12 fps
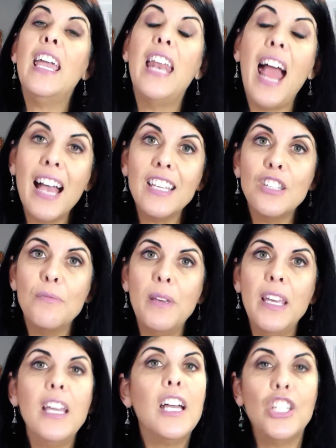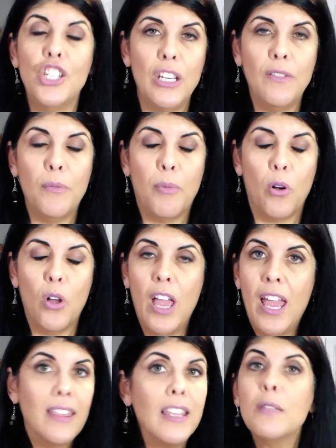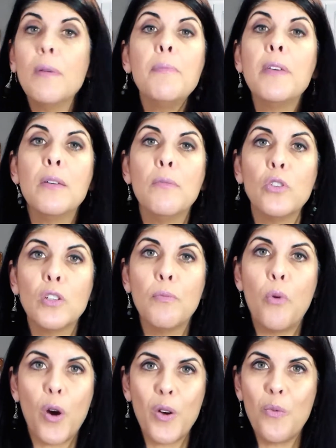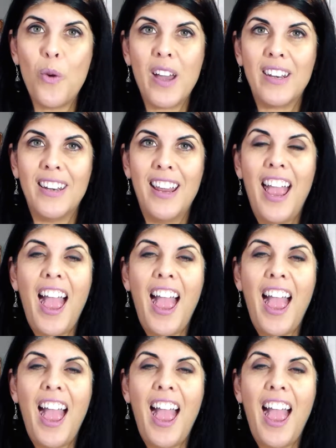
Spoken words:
It has to be achievable. This might be the most important one.